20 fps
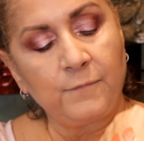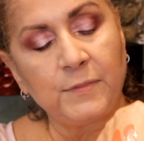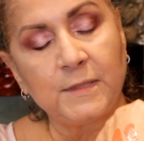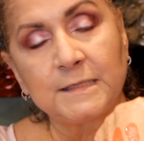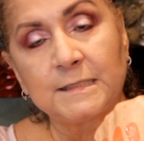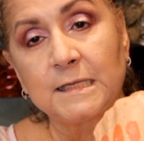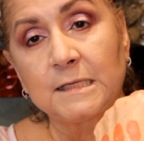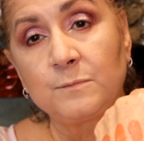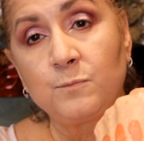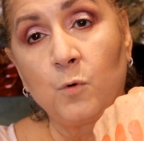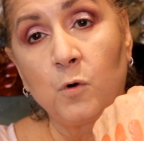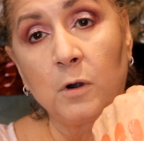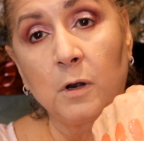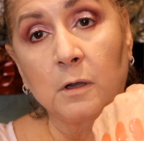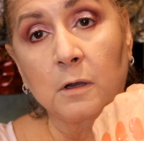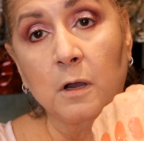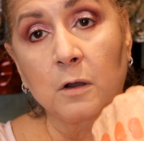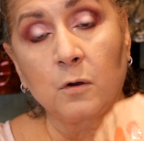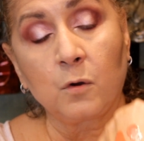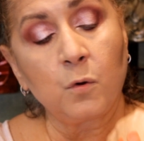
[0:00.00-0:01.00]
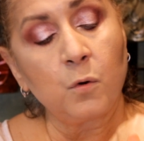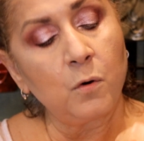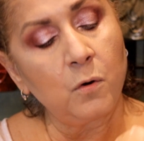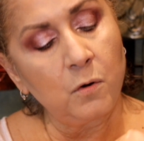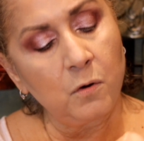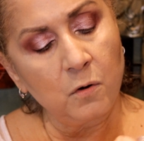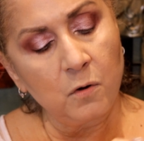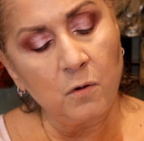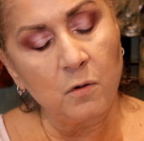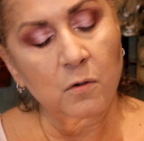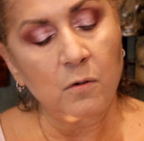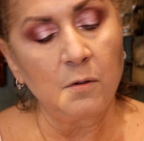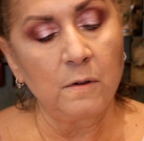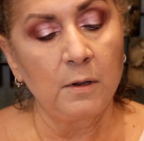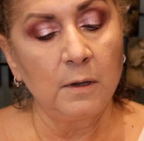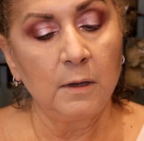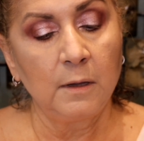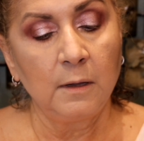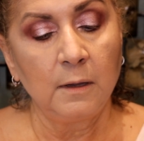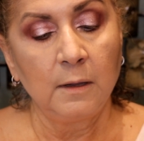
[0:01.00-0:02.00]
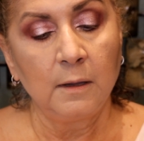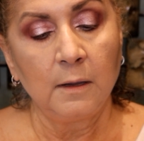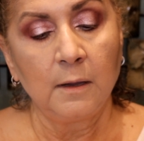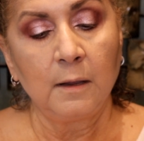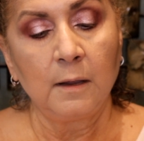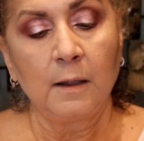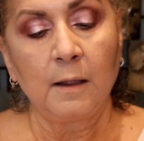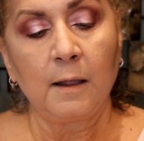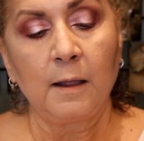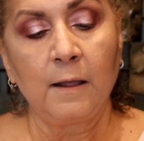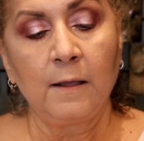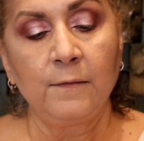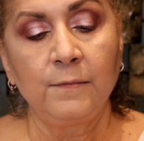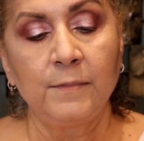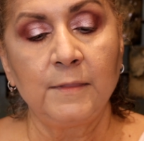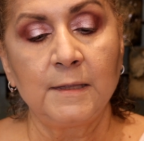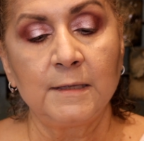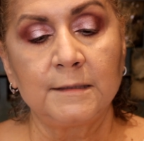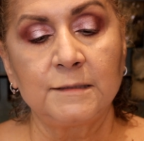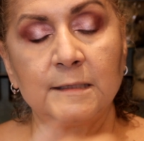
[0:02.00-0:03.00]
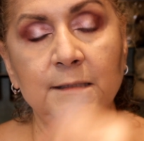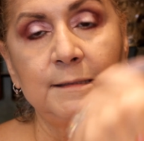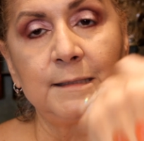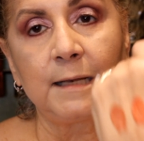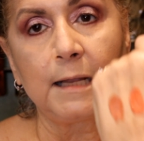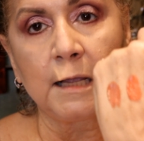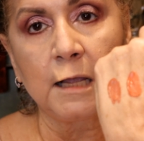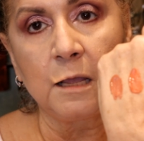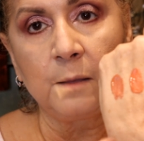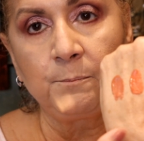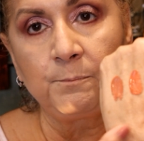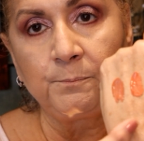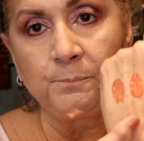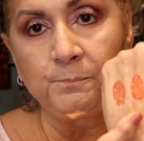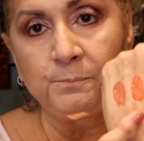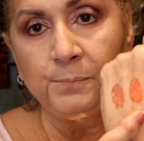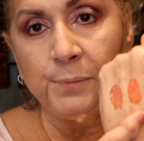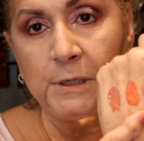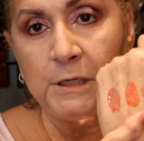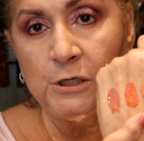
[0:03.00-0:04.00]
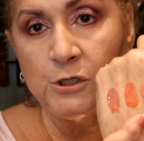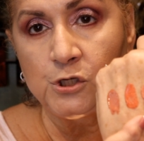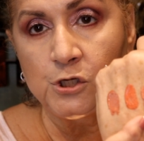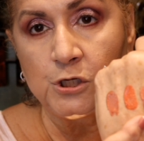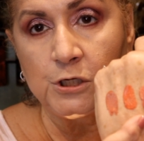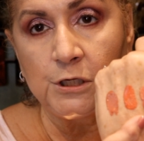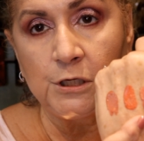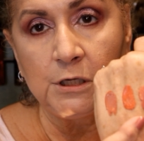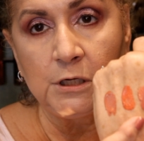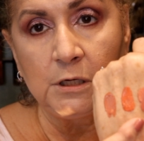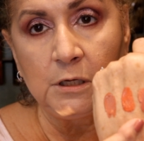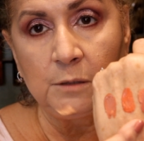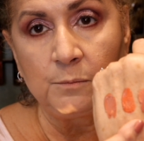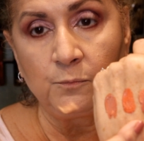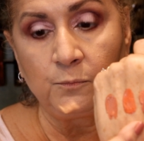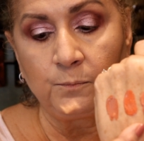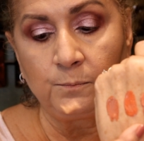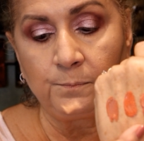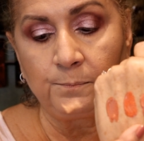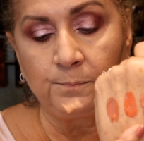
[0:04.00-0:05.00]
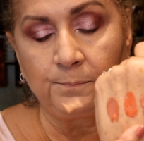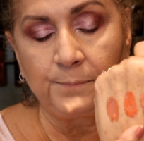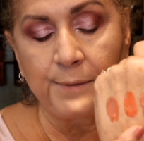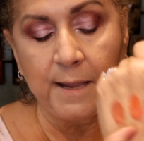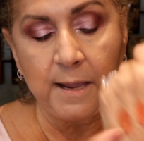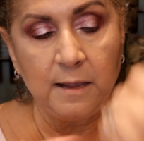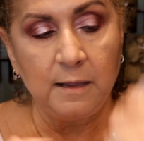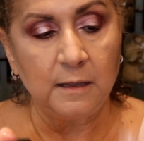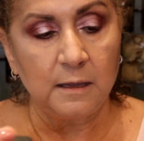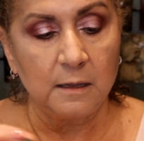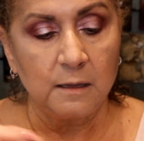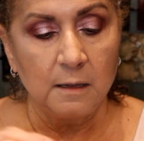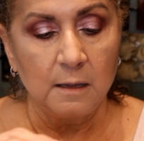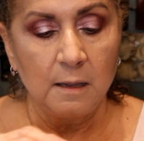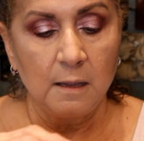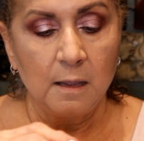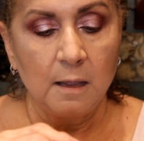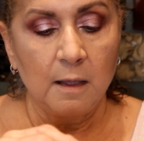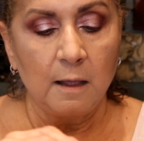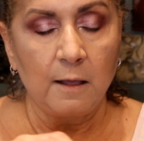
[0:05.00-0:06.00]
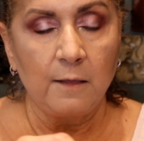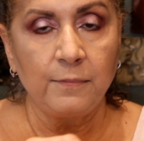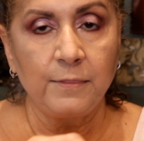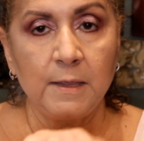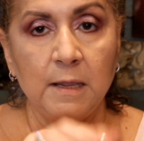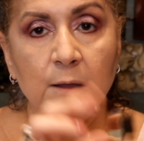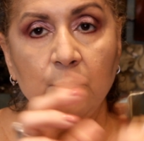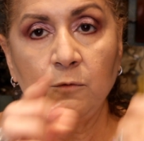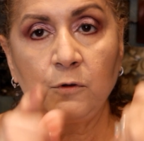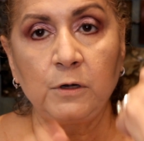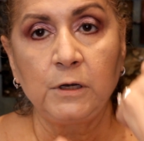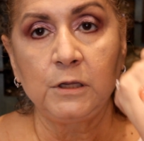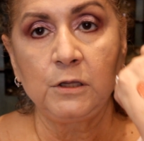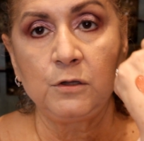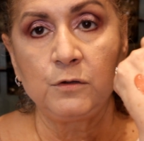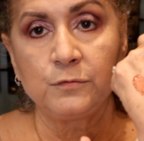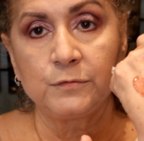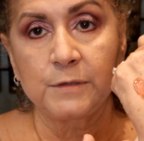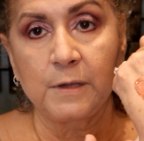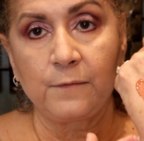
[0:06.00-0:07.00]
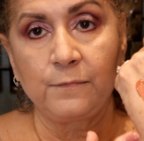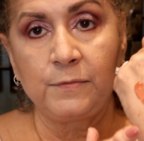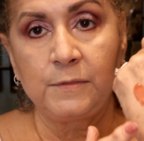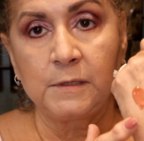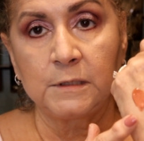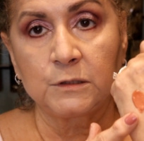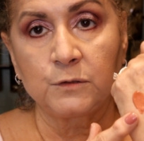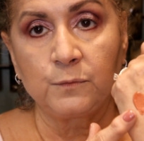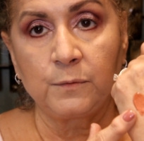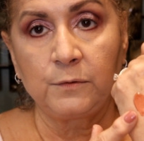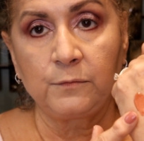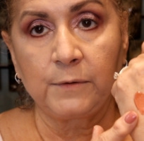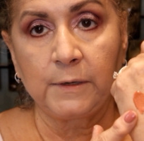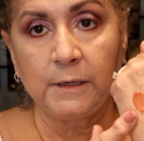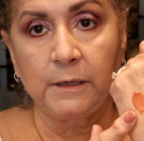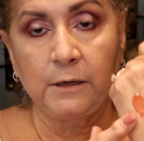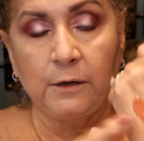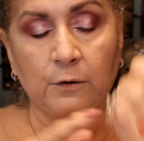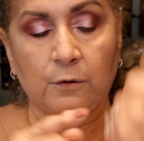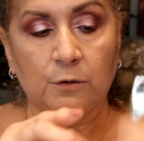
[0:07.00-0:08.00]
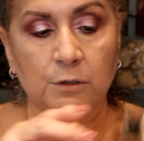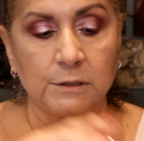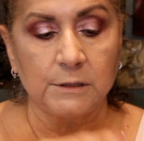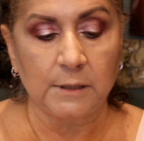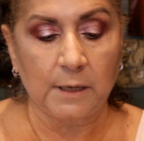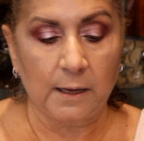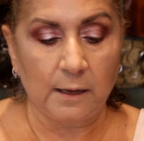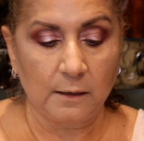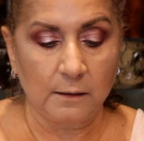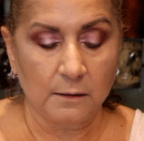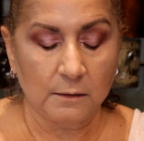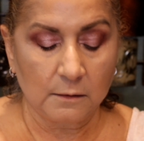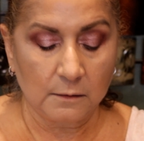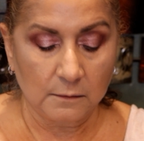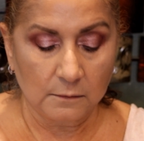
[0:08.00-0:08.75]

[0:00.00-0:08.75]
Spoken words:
This is more like a coral, and this is like a peachy pink. I think I'm going to use this one right here today.